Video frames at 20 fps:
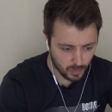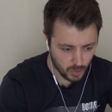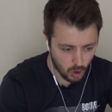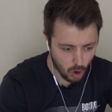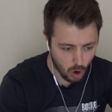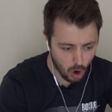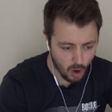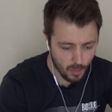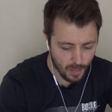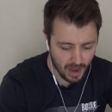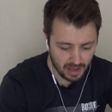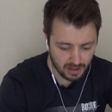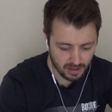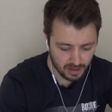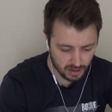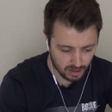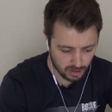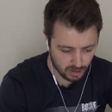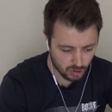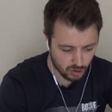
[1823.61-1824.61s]
core
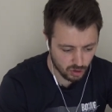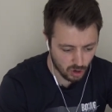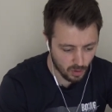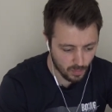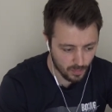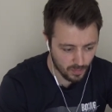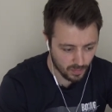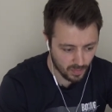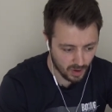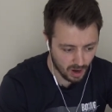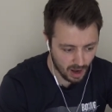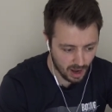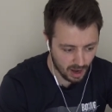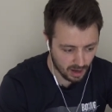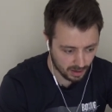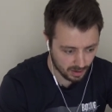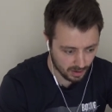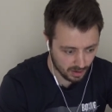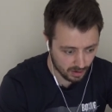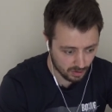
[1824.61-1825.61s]
mass and trunk
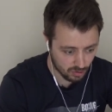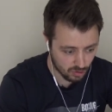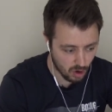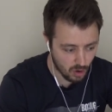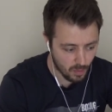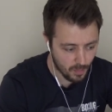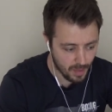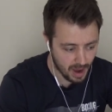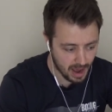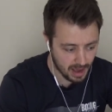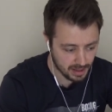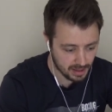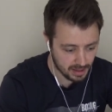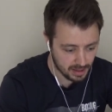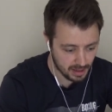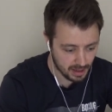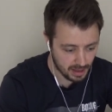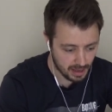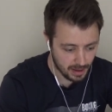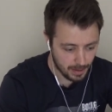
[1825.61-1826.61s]
uh, trunk mass